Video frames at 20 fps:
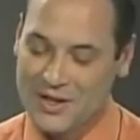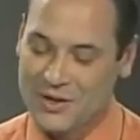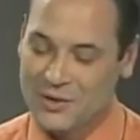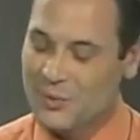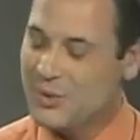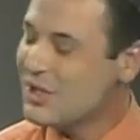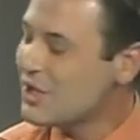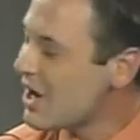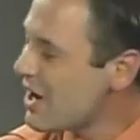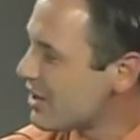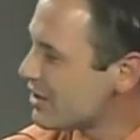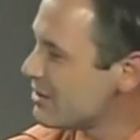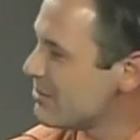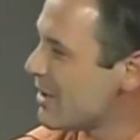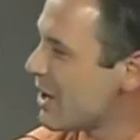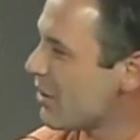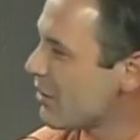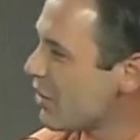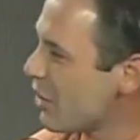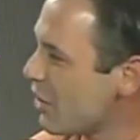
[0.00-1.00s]
We talked
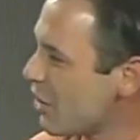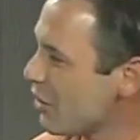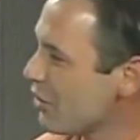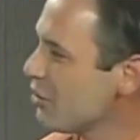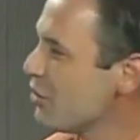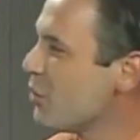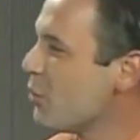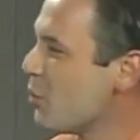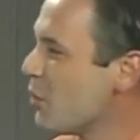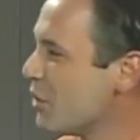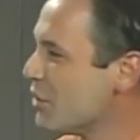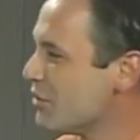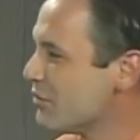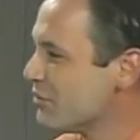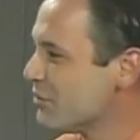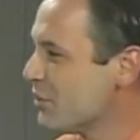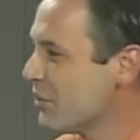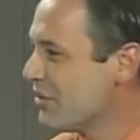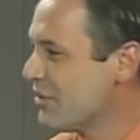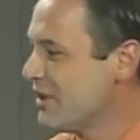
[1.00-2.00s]
about all of the
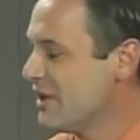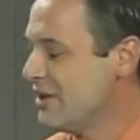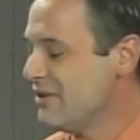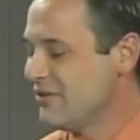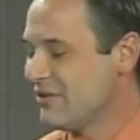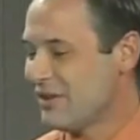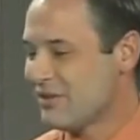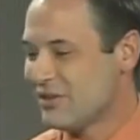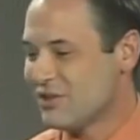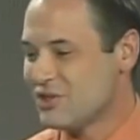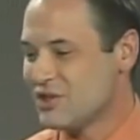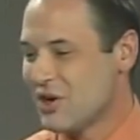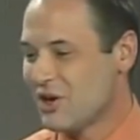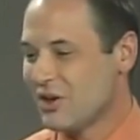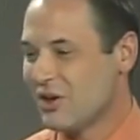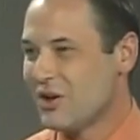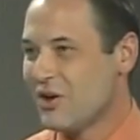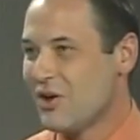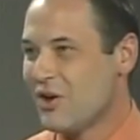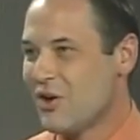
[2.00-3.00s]
wonderful things that the
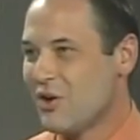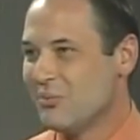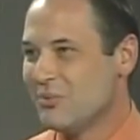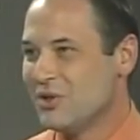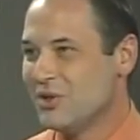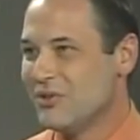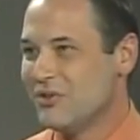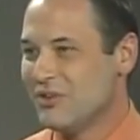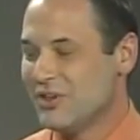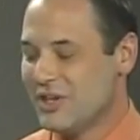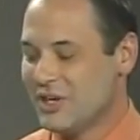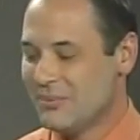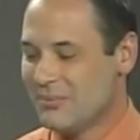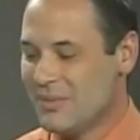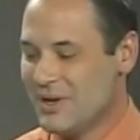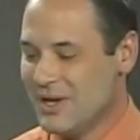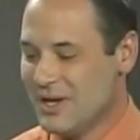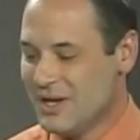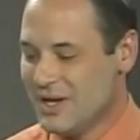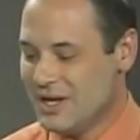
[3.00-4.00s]
Sharlot Hall
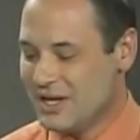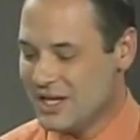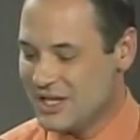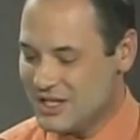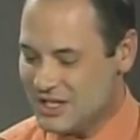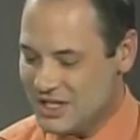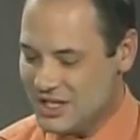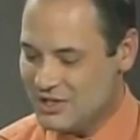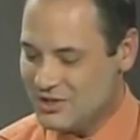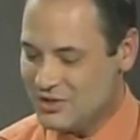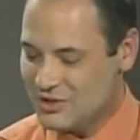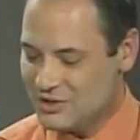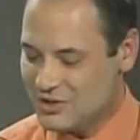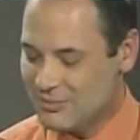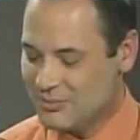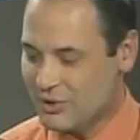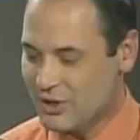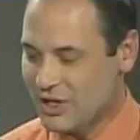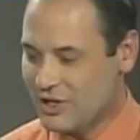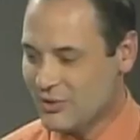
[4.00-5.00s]
Museum continues
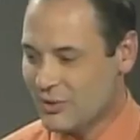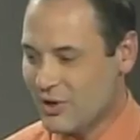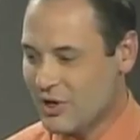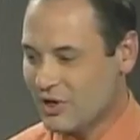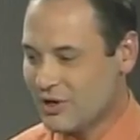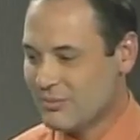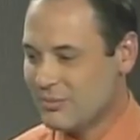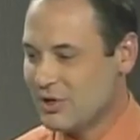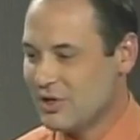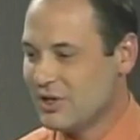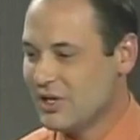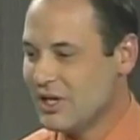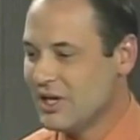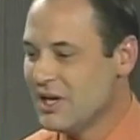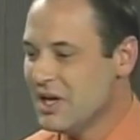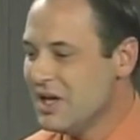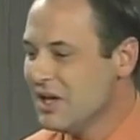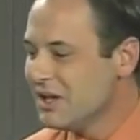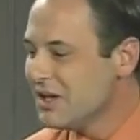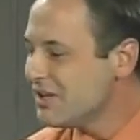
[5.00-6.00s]
to bring to our community.
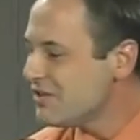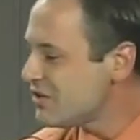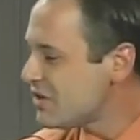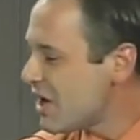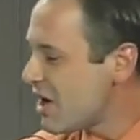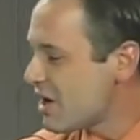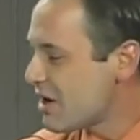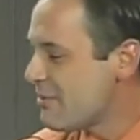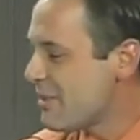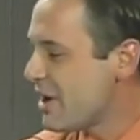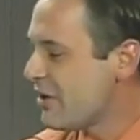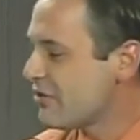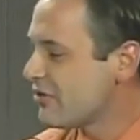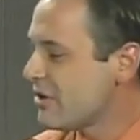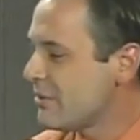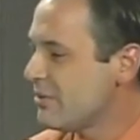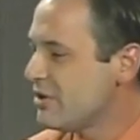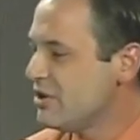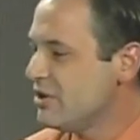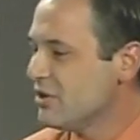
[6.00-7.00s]
Let's talk about
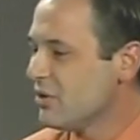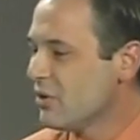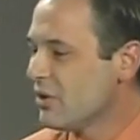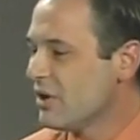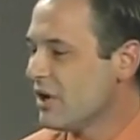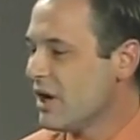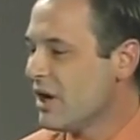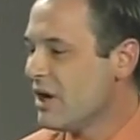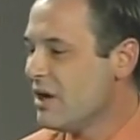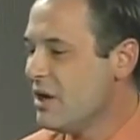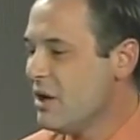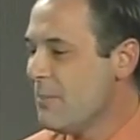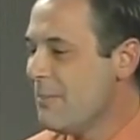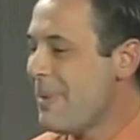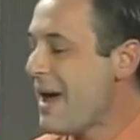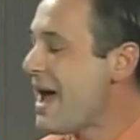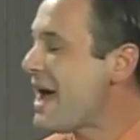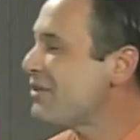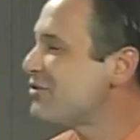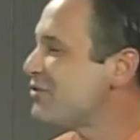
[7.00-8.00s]
some of your
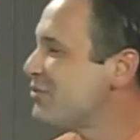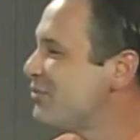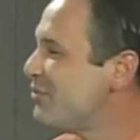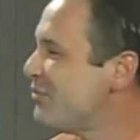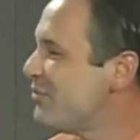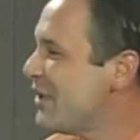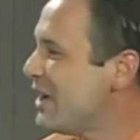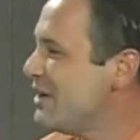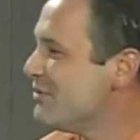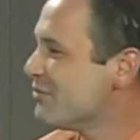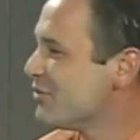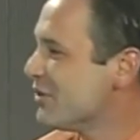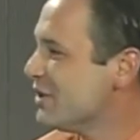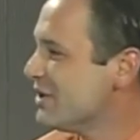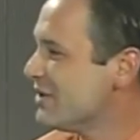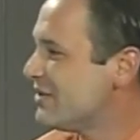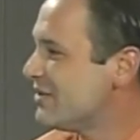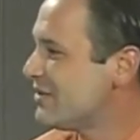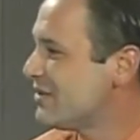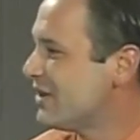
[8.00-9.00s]
past
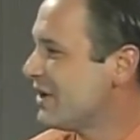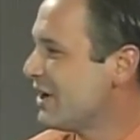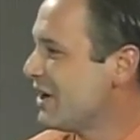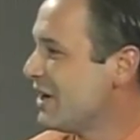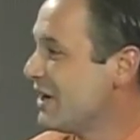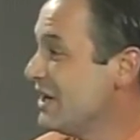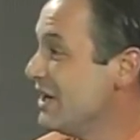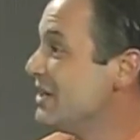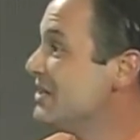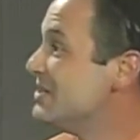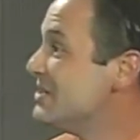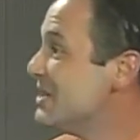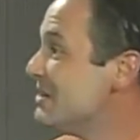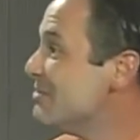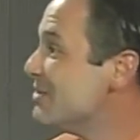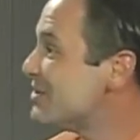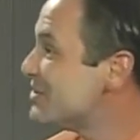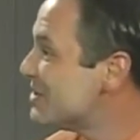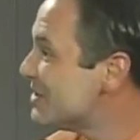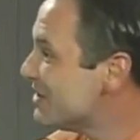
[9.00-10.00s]
favorite
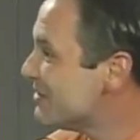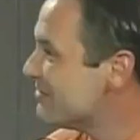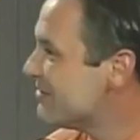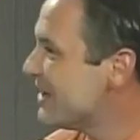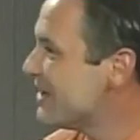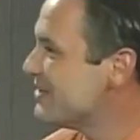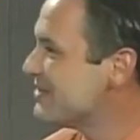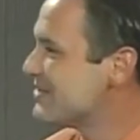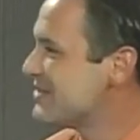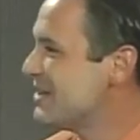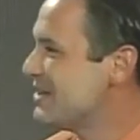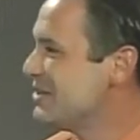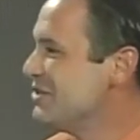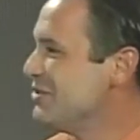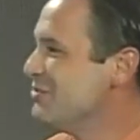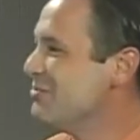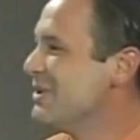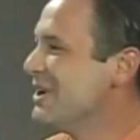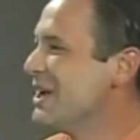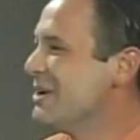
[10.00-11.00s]
exhibits and events that
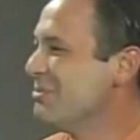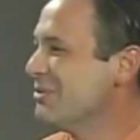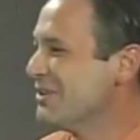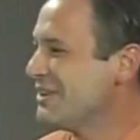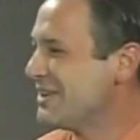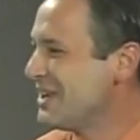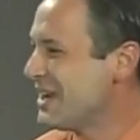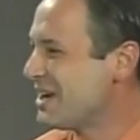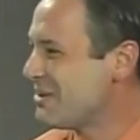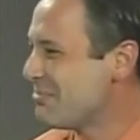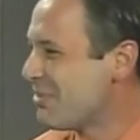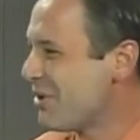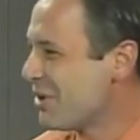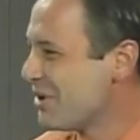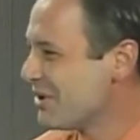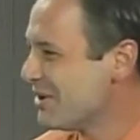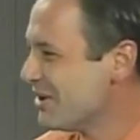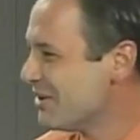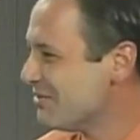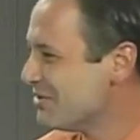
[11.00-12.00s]
you've been able to take a
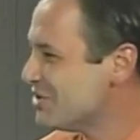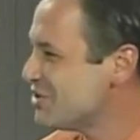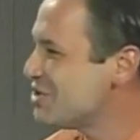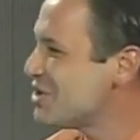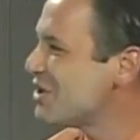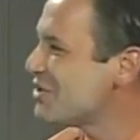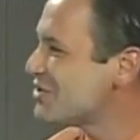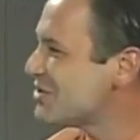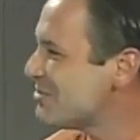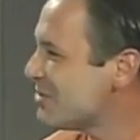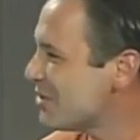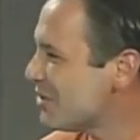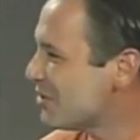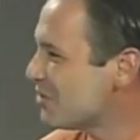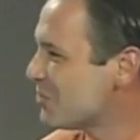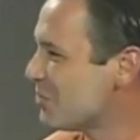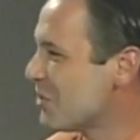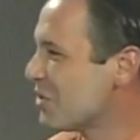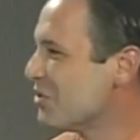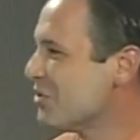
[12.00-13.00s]
part of, and share some of
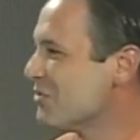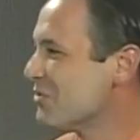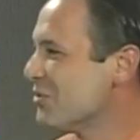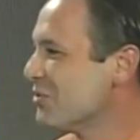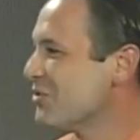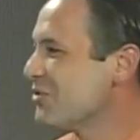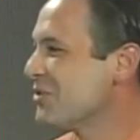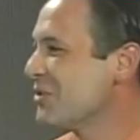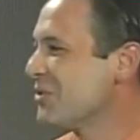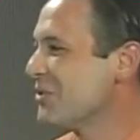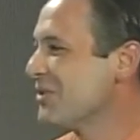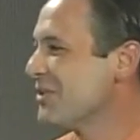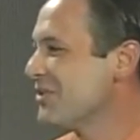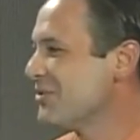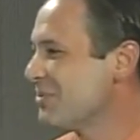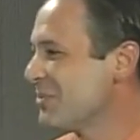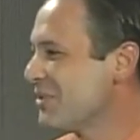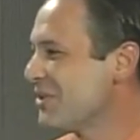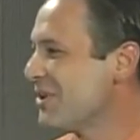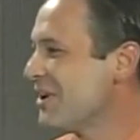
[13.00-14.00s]
those wonderful
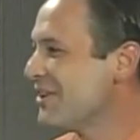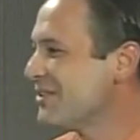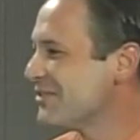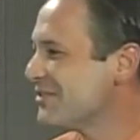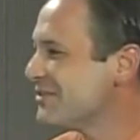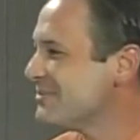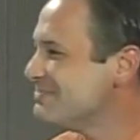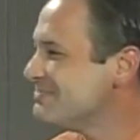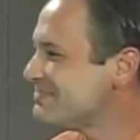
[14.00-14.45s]
stories with us.